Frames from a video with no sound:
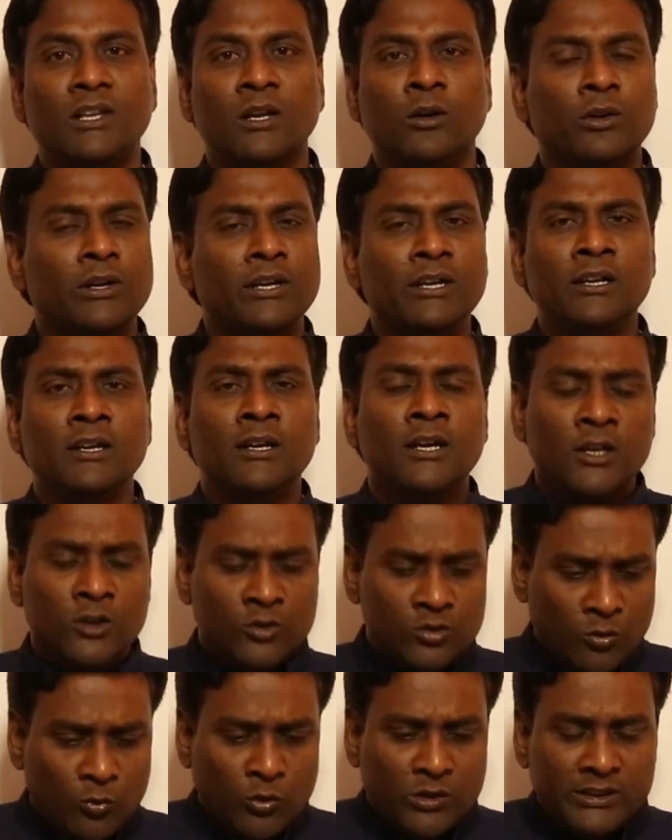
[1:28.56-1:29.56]
Okay.
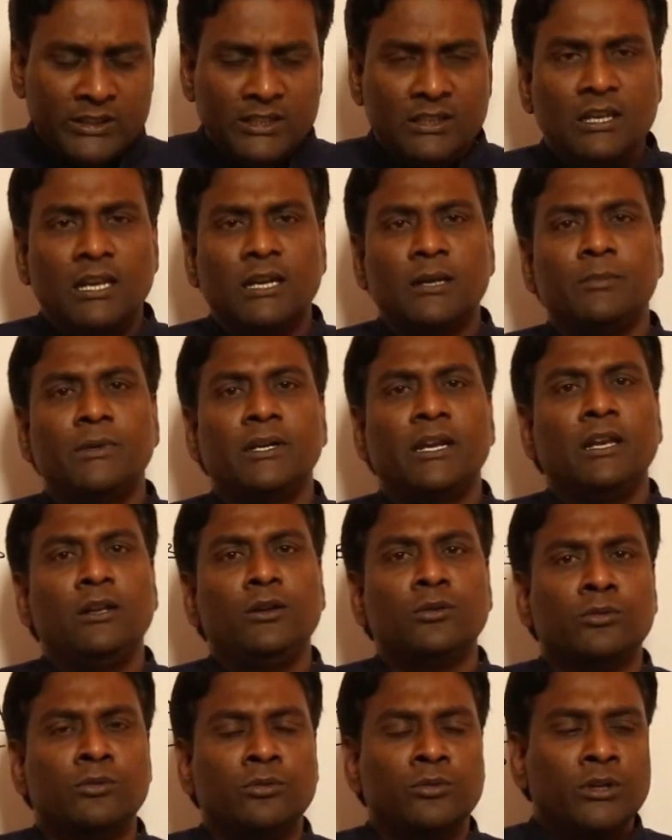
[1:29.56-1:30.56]
So, one thing let me tell
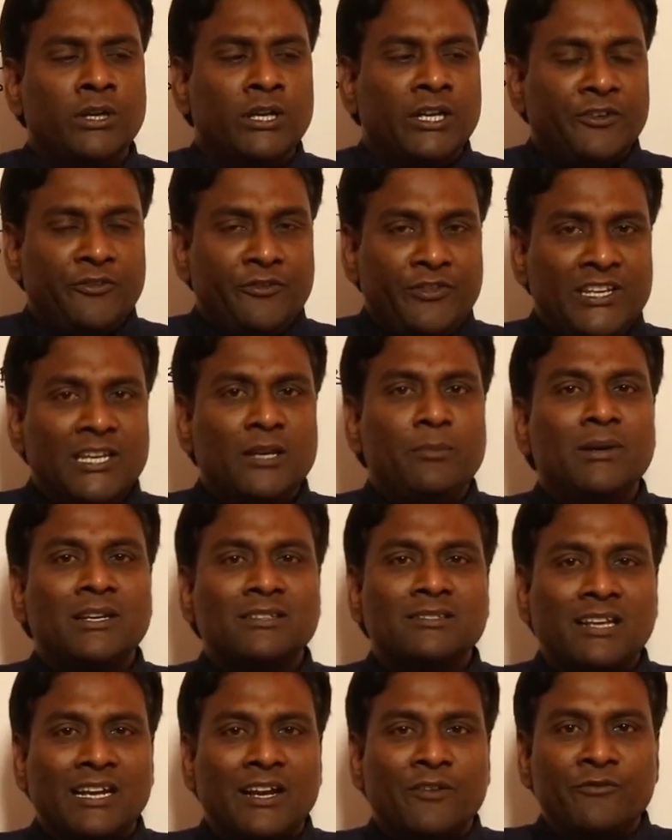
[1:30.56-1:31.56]
you, VA
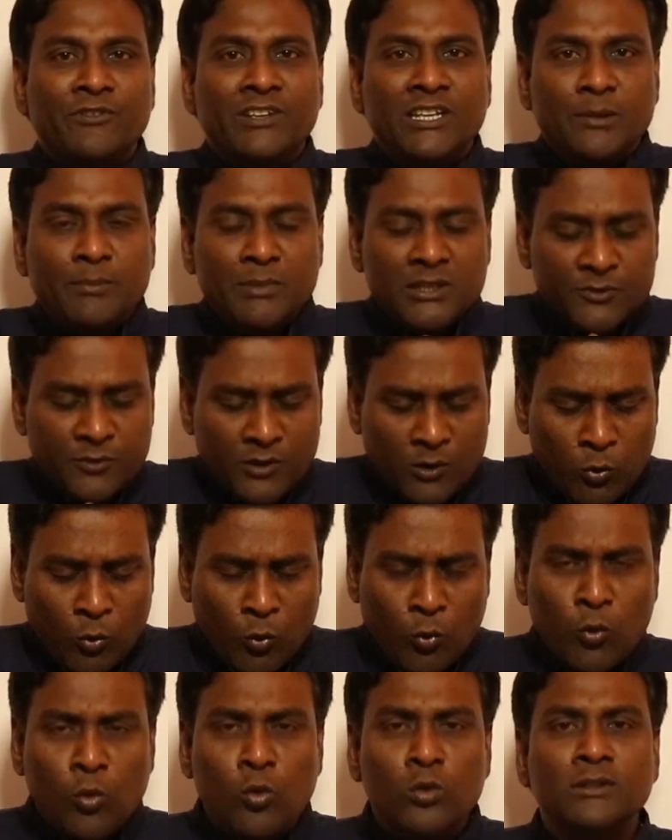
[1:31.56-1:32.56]
base or MVA base for
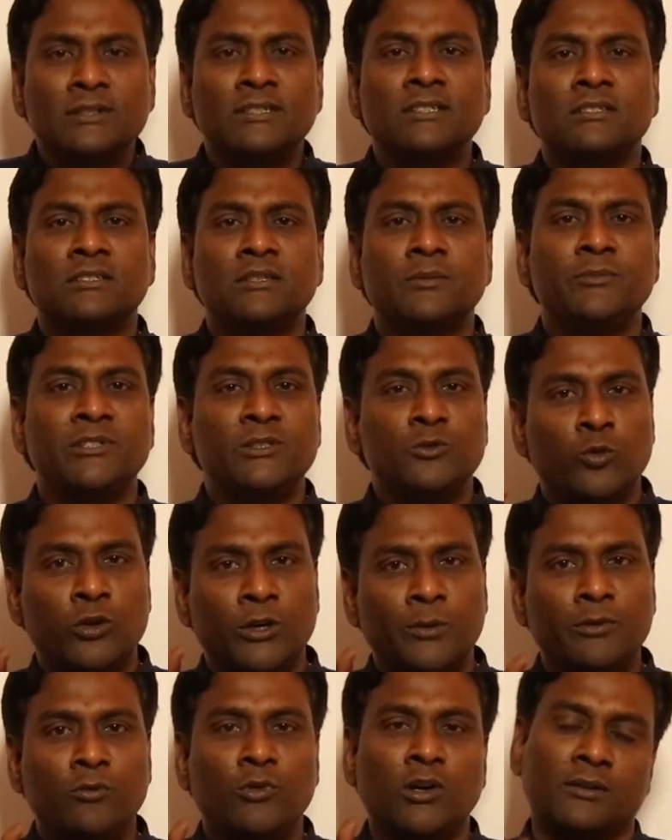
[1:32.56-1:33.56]
whole system is going
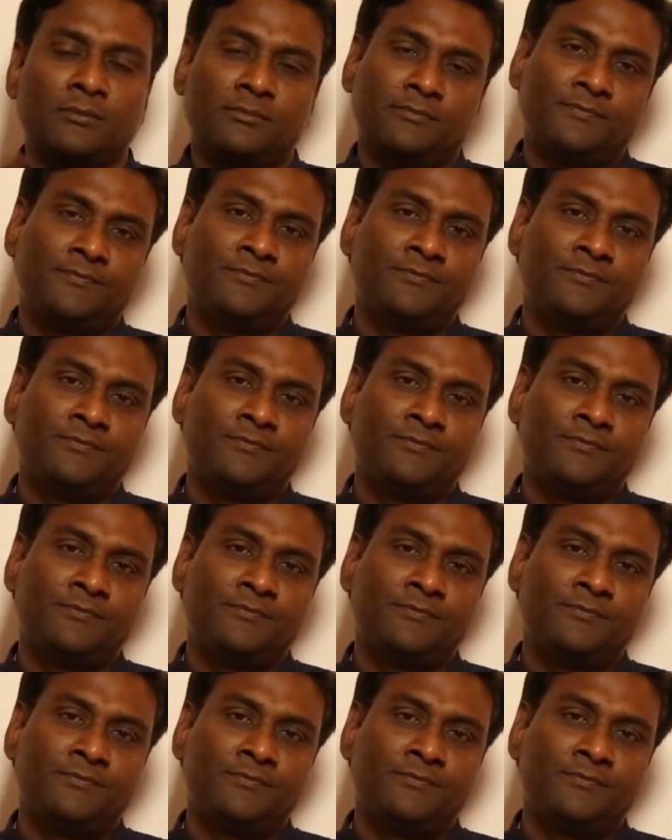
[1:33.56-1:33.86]
to be one.